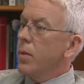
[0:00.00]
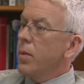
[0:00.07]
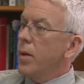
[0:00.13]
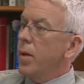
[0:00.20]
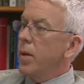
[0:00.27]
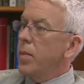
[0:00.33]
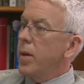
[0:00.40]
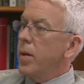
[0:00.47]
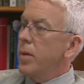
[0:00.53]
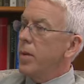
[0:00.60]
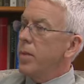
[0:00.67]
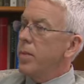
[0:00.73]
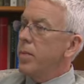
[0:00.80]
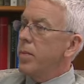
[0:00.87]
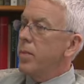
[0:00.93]
Talk about
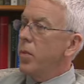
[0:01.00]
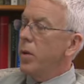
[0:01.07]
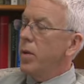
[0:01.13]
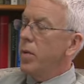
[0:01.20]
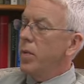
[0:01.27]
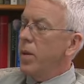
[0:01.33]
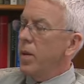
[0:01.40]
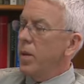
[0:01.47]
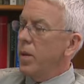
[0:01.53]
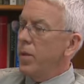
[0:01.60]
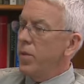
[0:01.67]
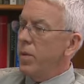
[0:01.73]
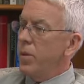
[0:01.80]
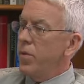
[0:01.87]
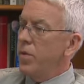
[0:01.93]
your what are you
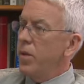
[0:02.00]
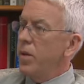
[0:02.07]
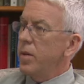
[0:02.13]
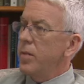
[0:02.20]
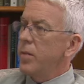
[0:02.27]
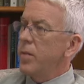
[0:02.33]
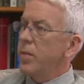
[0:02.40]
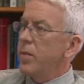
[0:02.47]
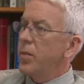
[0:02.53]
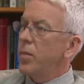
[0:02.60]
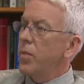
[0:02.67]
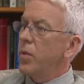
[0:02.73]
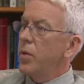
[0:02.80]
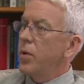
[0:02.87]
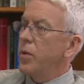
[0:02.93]
thinking, what are you feeling,
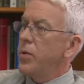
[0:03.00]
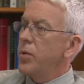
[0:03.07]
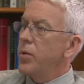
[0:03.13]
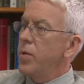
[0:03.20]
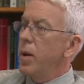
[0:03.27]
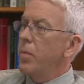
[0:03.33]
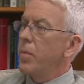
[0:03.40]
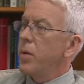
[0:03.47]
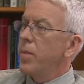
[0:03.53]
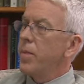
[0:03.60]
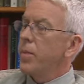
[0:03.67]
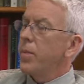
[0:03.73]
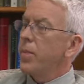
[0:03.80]
where's your number?